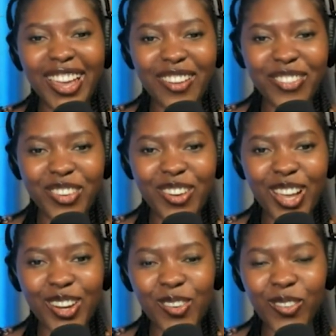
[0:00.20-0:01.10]

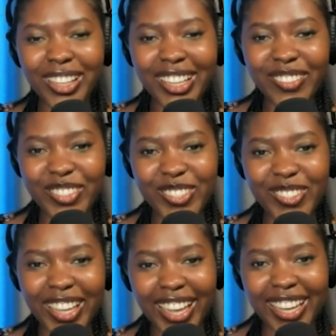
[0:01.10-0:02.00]
everyone. Welcome
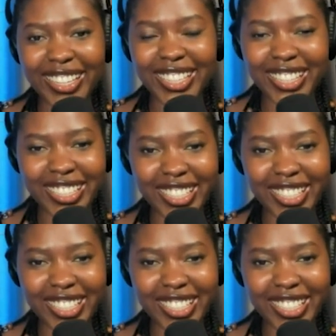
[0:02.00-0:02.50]
to Kenganda.